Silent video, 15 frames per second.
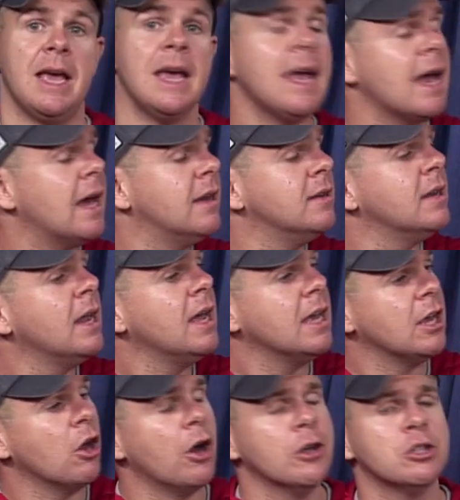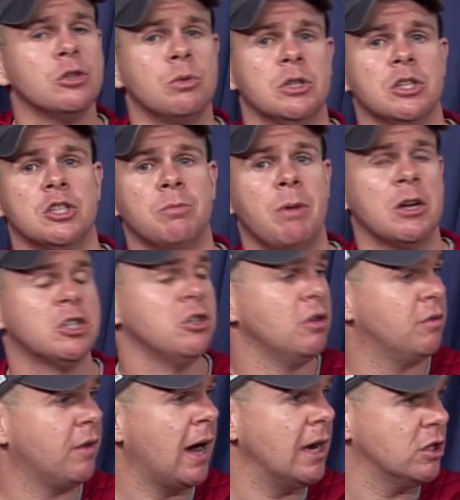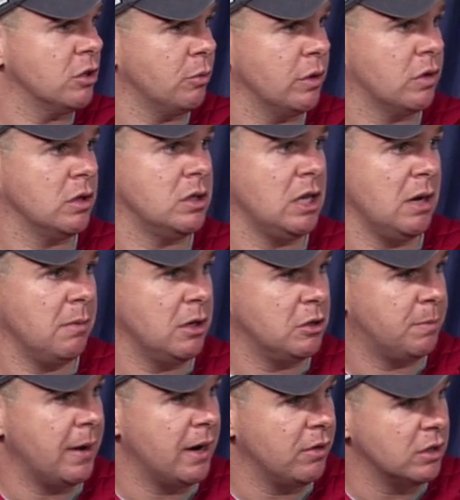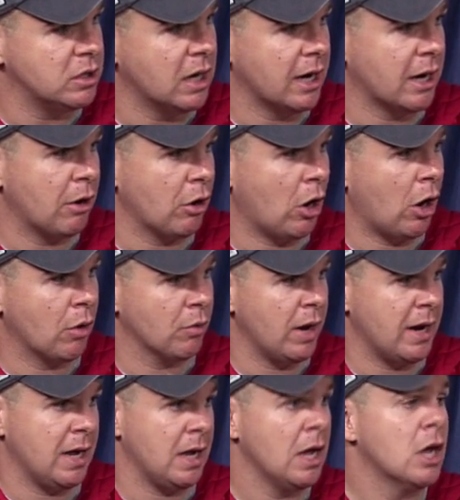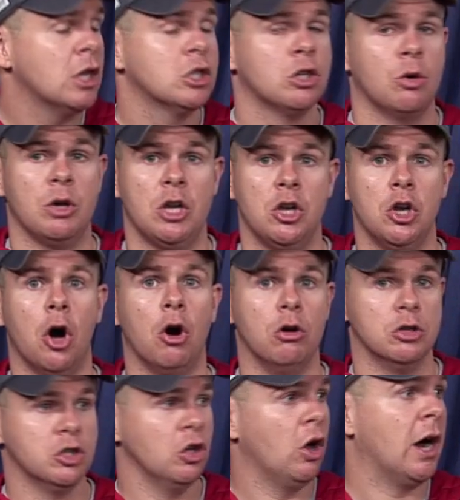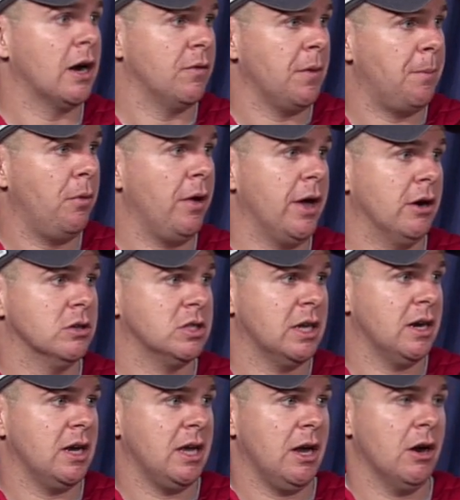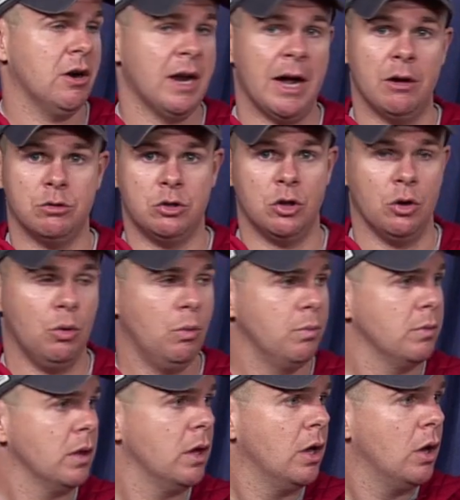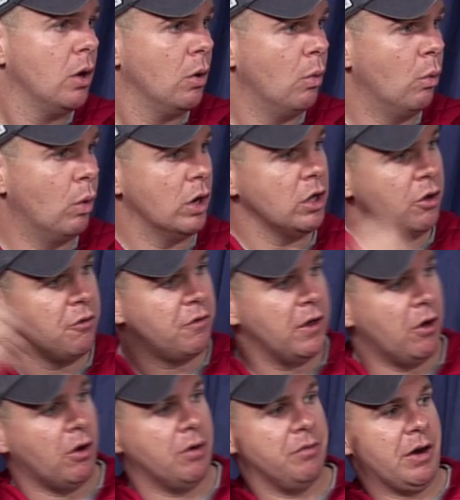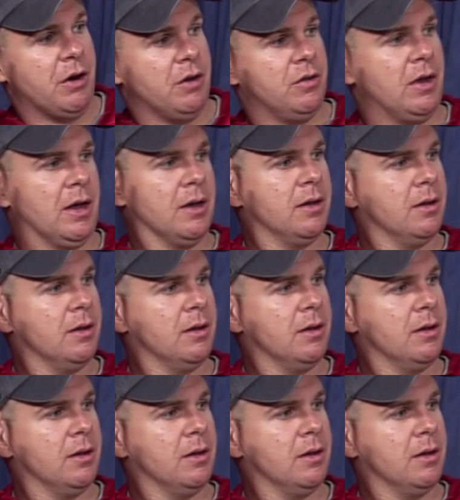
And he also was a special advisor with the team, and he's been in the dugout already, so he knows a lot of the players that are here now too. What do you feel on Veritek?